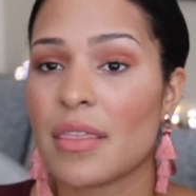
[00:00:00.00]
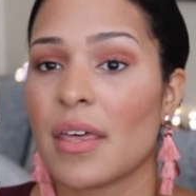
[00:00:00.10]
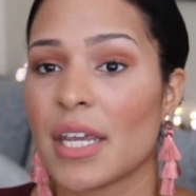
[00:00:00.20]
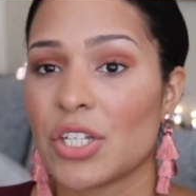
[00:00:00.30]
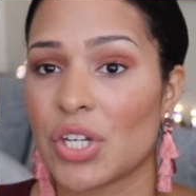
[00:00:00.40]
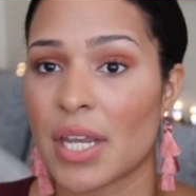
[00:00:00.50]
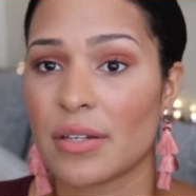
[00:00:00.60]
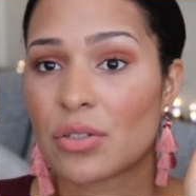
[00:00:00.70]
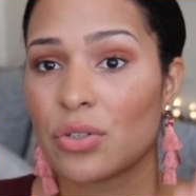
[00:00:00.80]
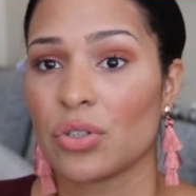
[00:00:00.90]
Then I
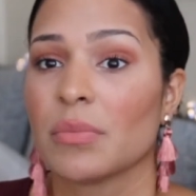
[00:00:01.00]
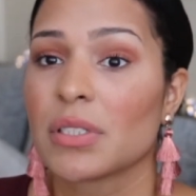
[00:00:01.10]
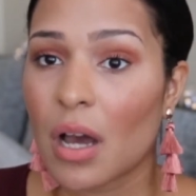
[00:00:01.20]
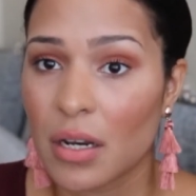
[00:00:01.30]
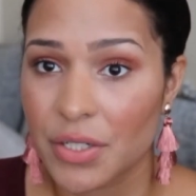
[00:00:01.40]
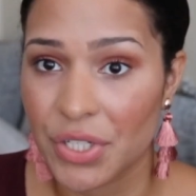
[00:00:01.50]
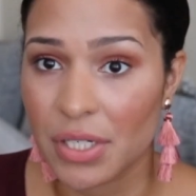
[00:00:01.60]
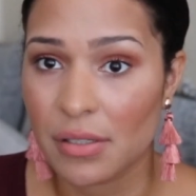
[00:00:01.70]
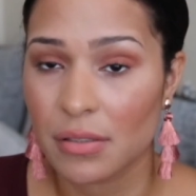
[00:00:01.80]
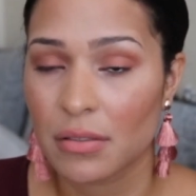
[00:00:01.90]
changed to dermatology.